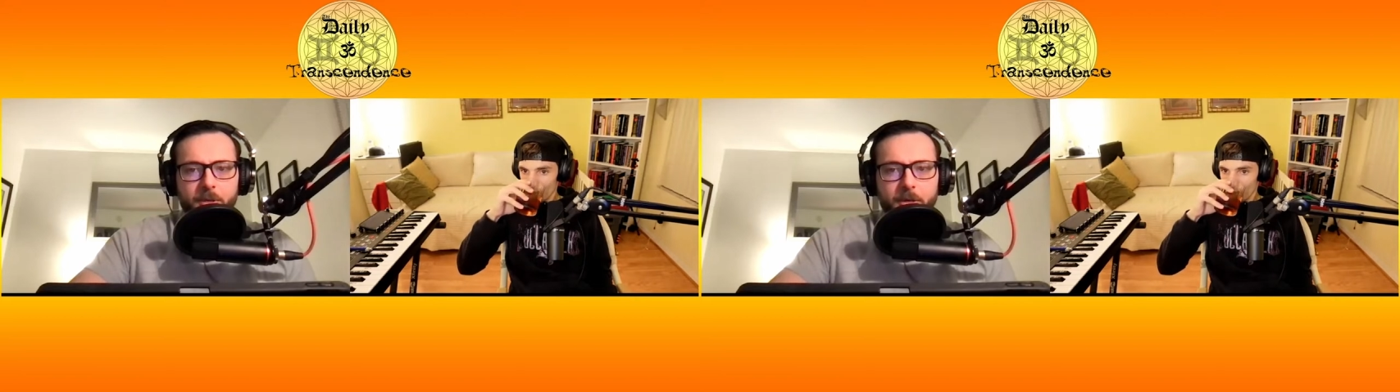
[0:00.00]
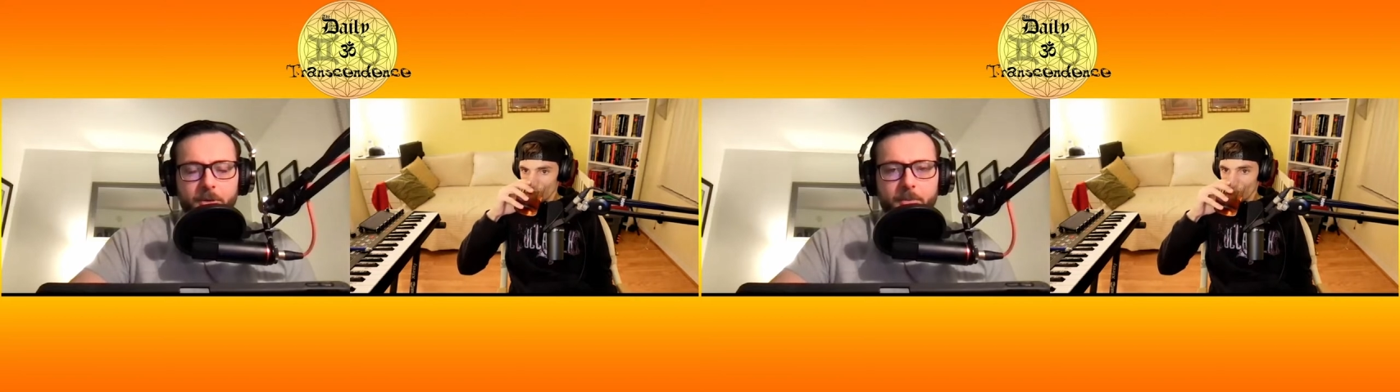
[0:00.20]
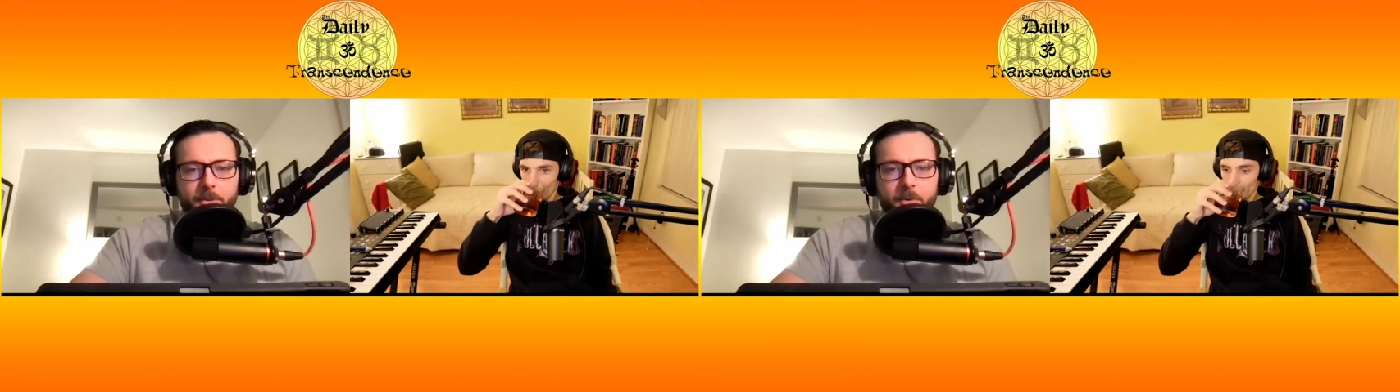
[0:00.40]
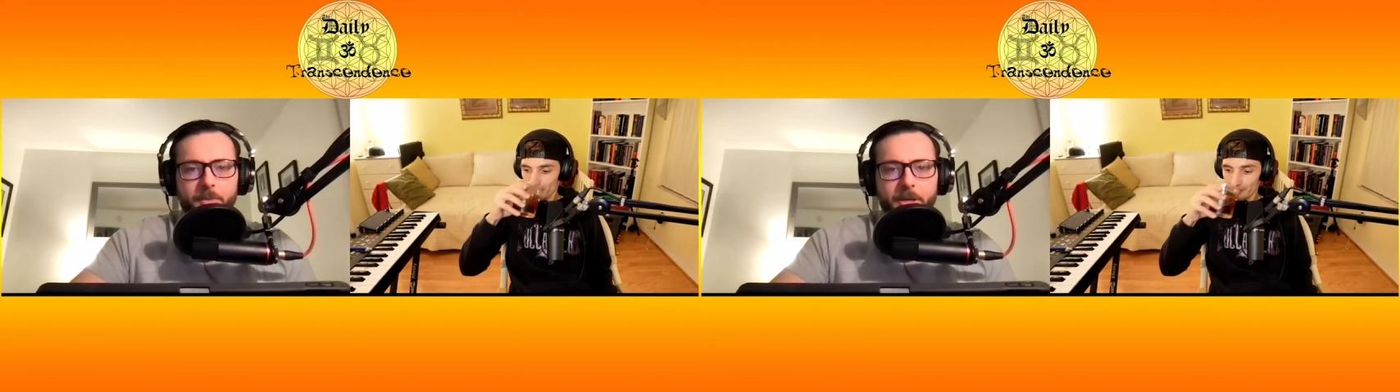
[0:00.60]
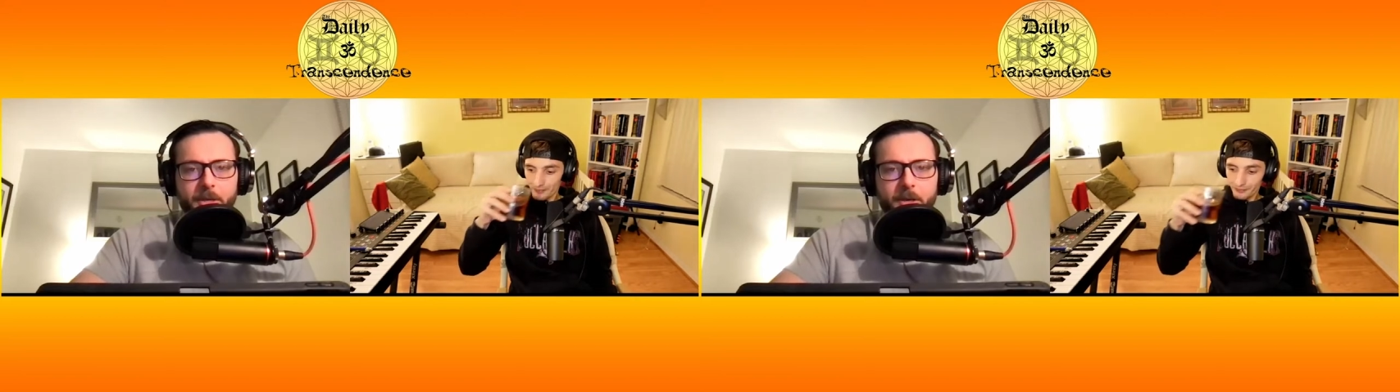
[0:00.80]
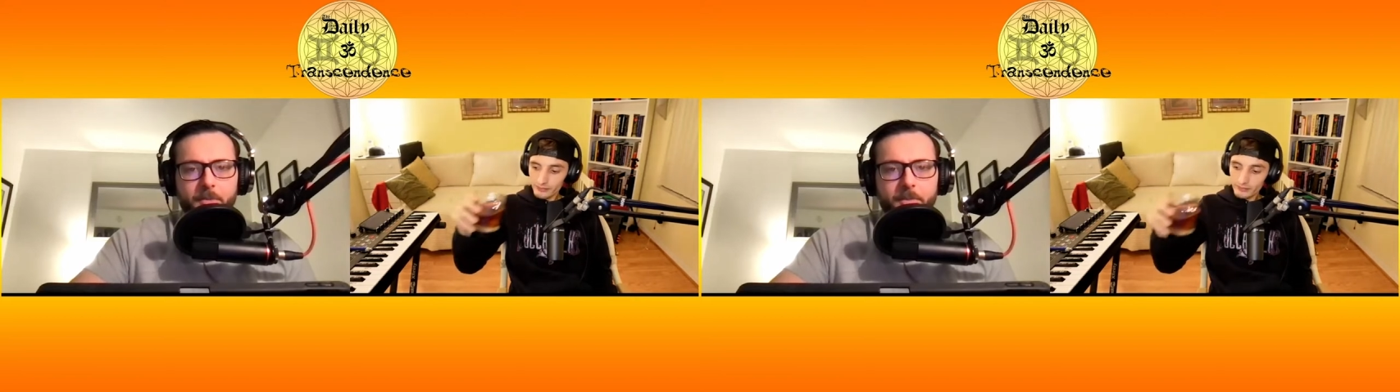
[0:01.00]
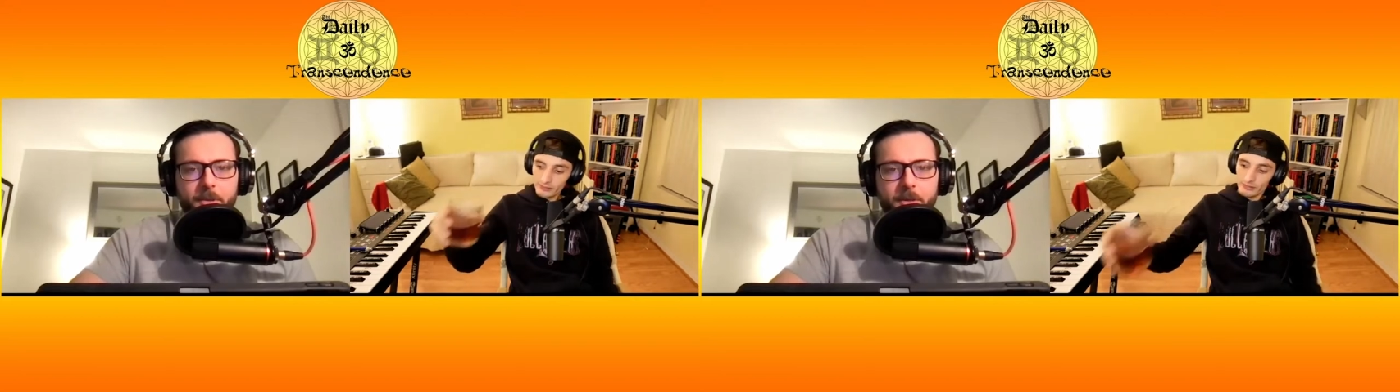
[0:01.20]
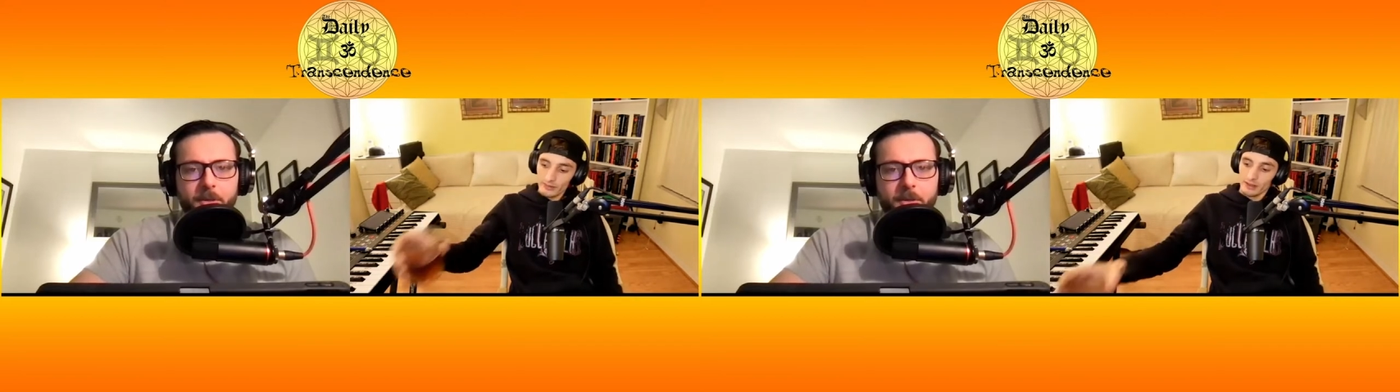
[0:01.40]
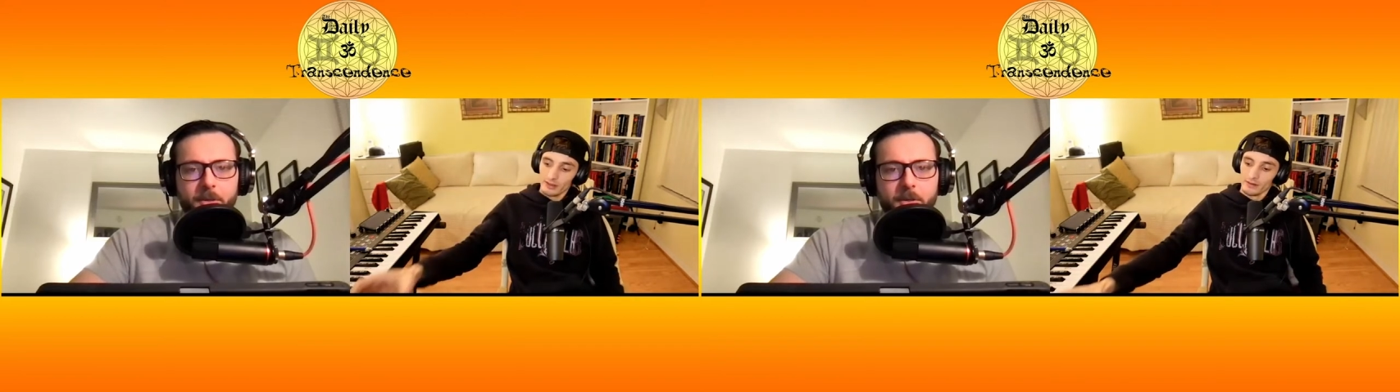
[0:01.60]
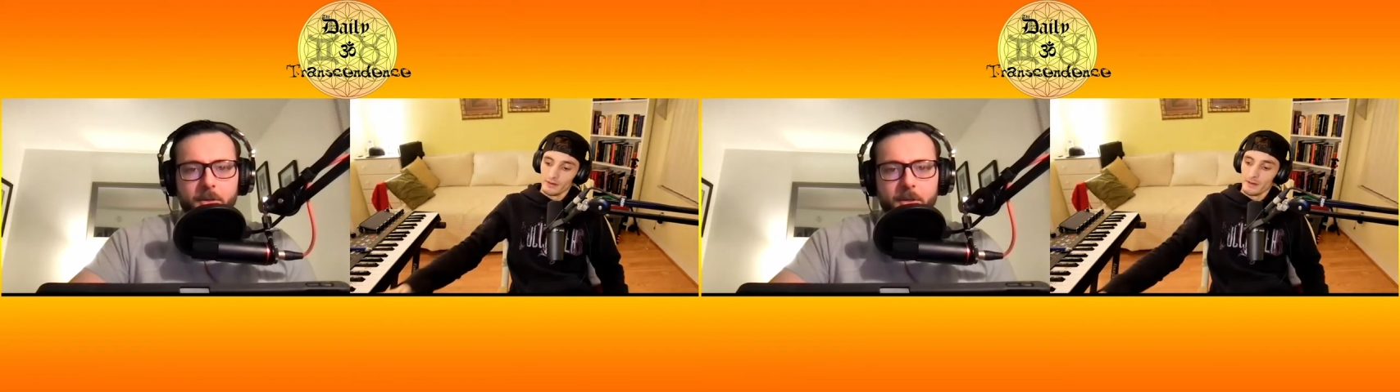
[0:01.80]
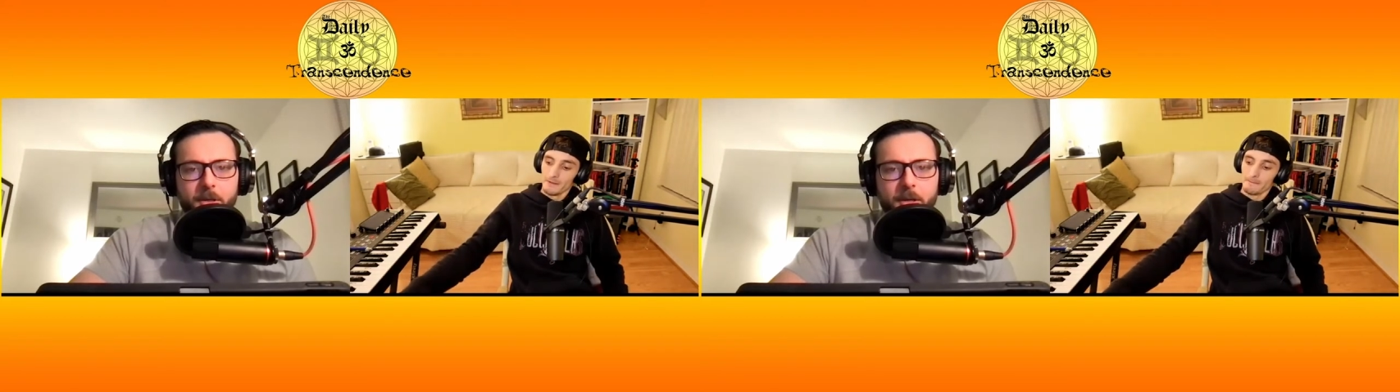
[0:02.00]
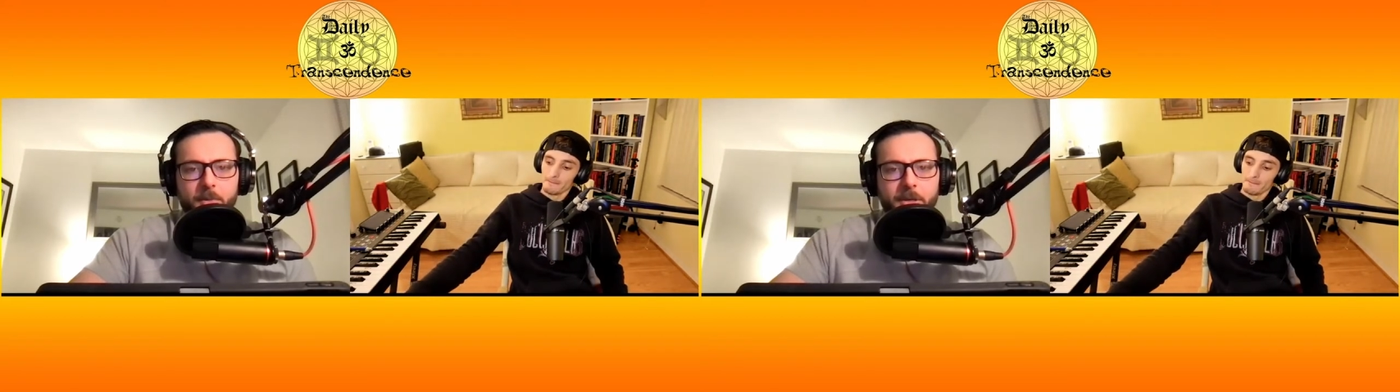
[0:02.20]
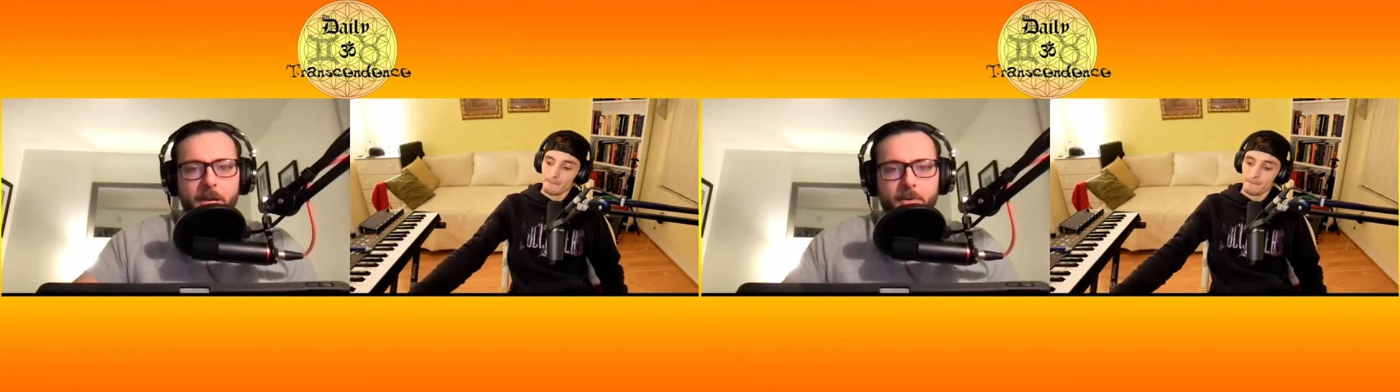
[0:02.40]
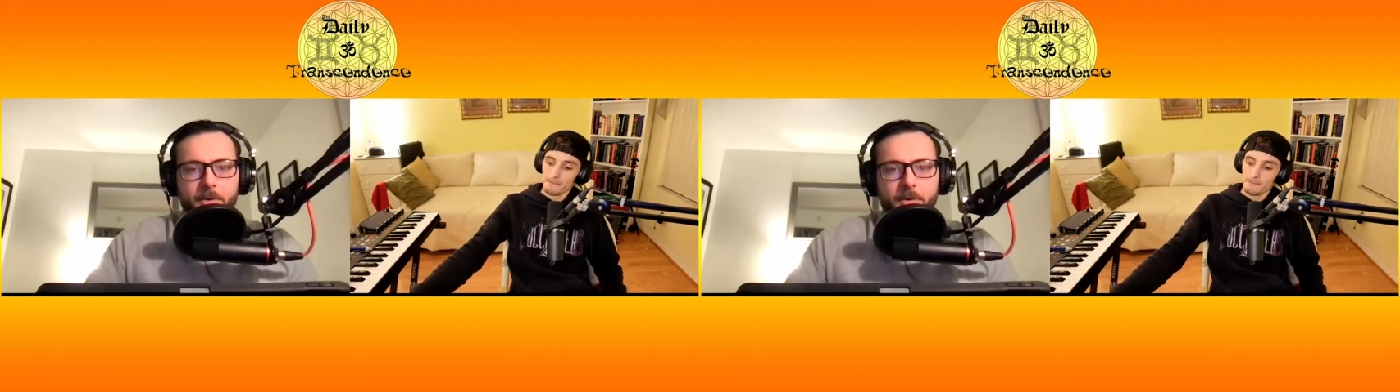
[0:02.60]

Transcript: alchemical makeup. And we now